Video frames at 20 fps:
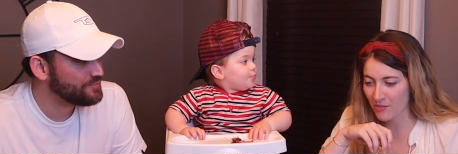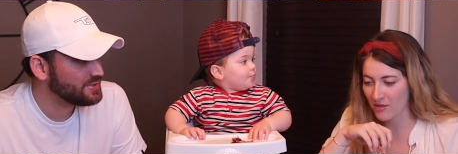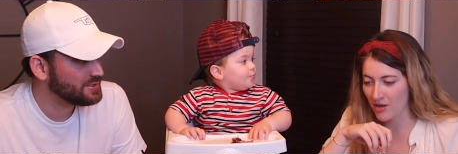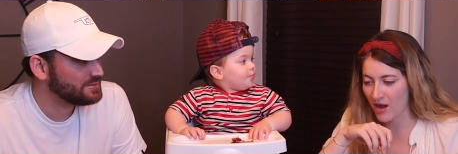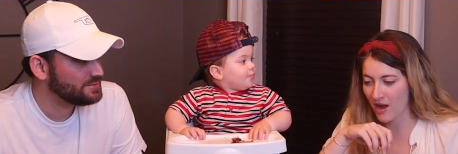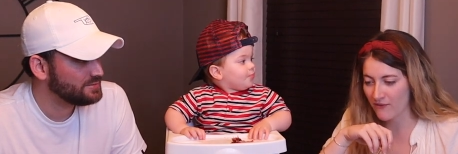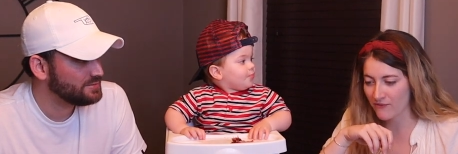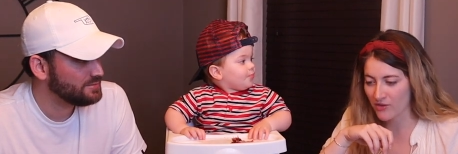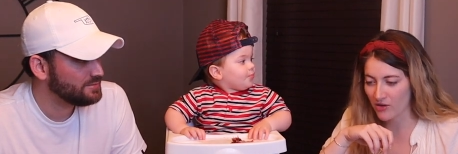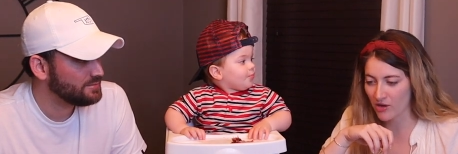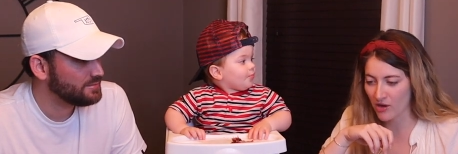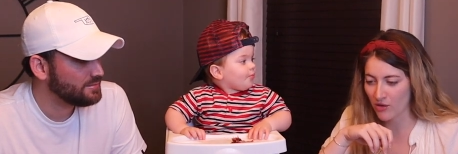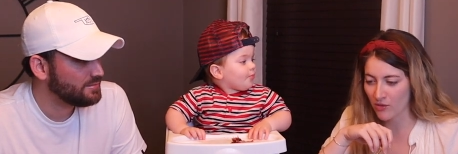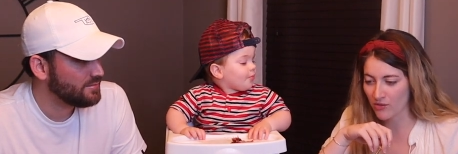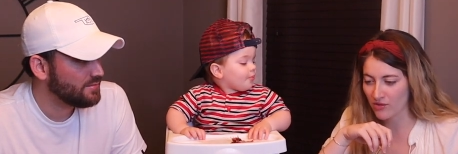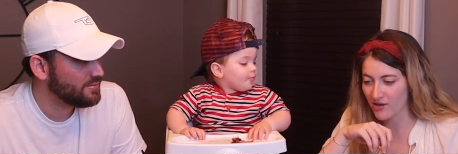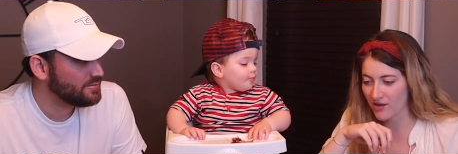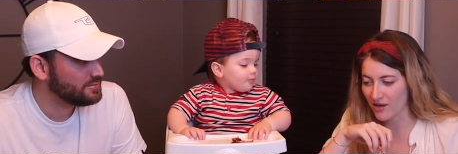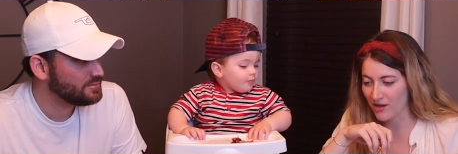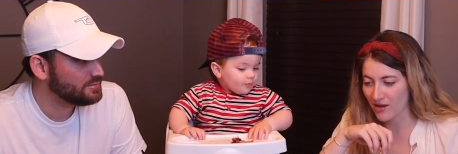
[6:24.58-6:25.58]
Speaker 1: I'm gonna have to go
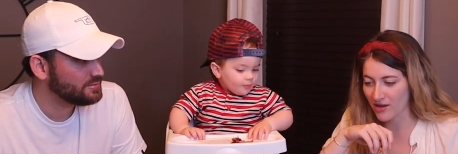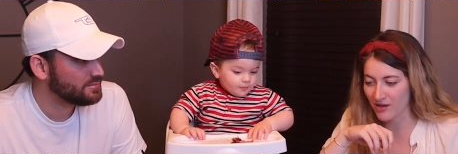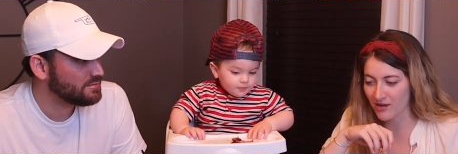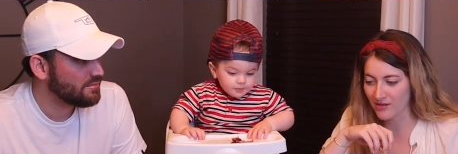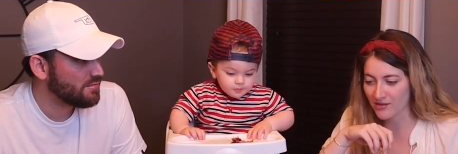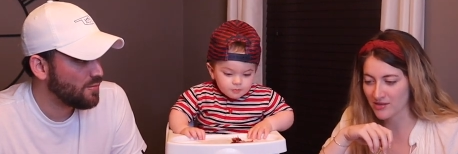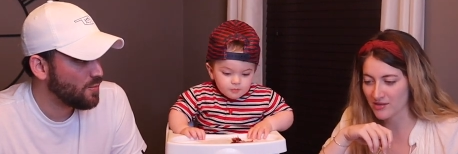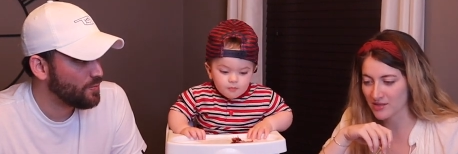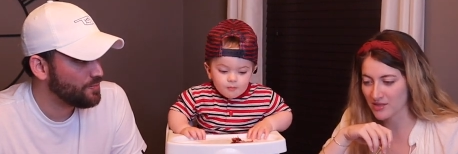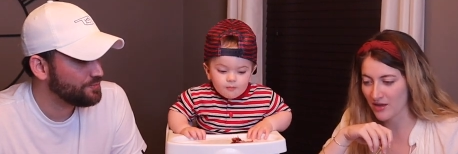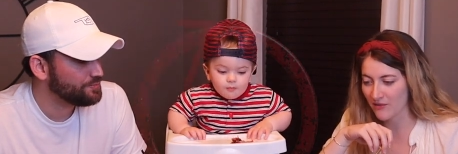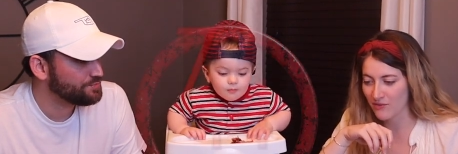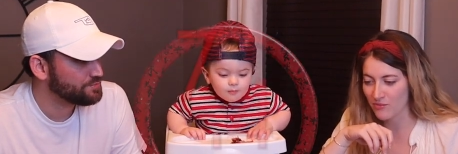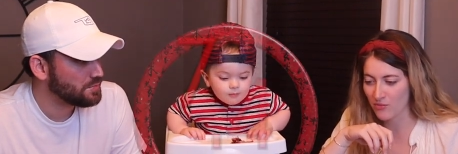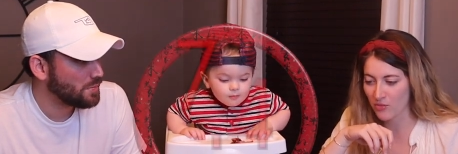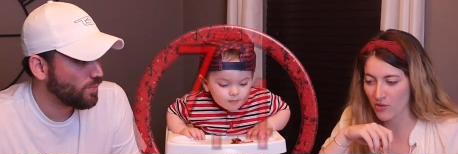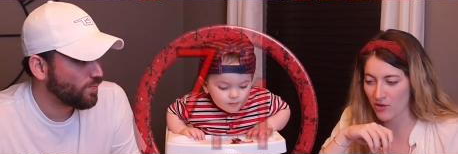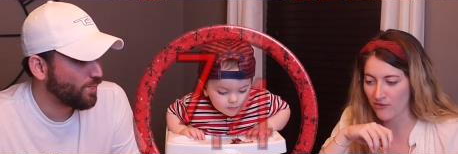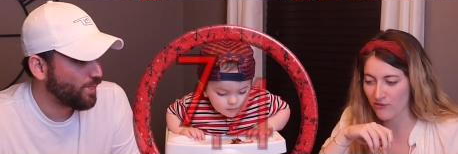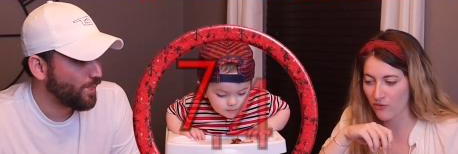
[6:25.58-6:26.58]
with like a
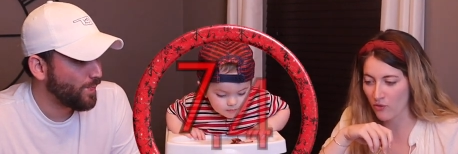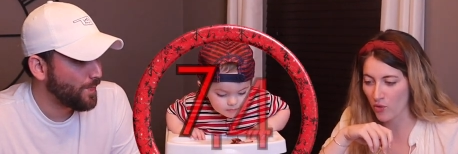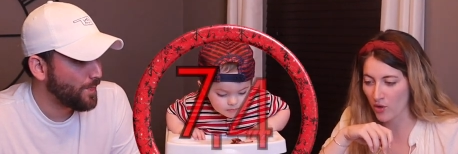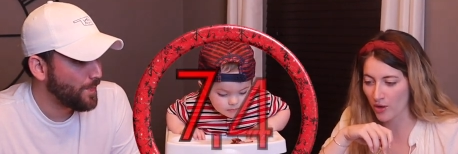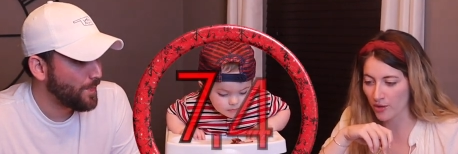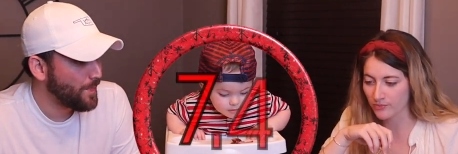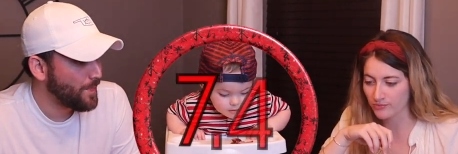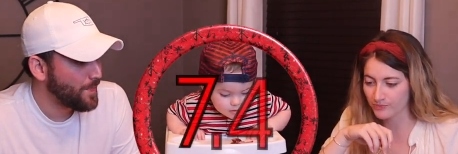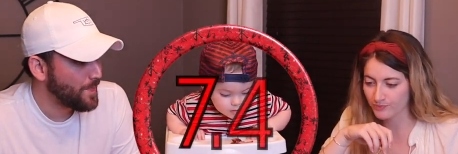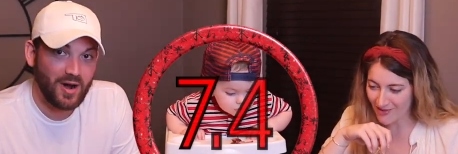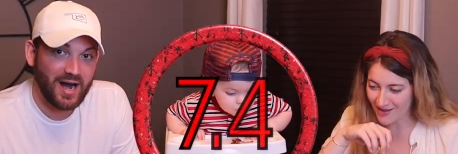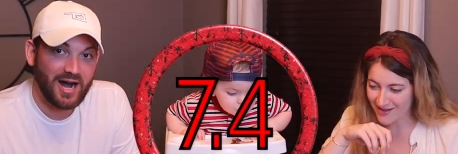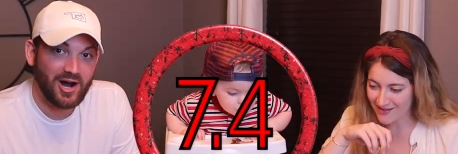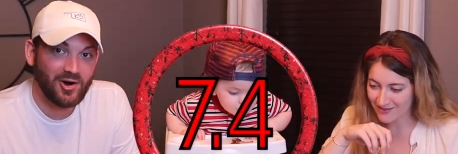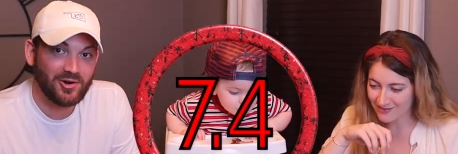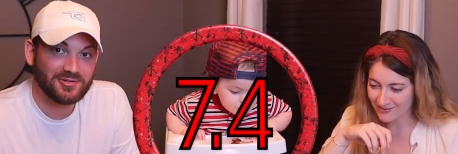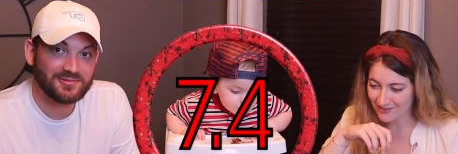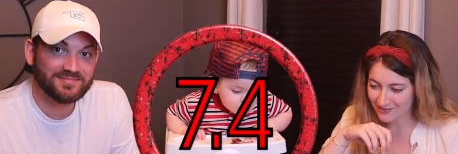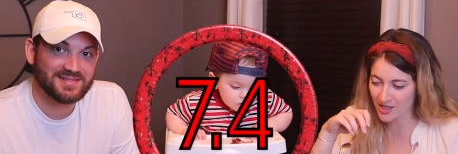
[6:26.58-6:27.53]
7.4. Wow.